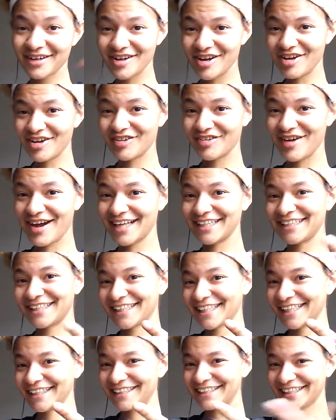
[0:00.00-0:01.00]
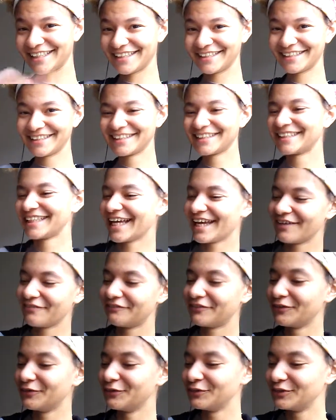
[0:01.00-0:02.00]
congratulations.
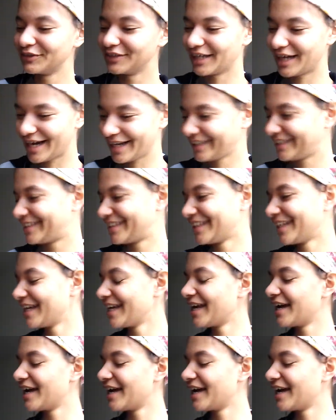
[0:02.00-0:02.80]
If you do not,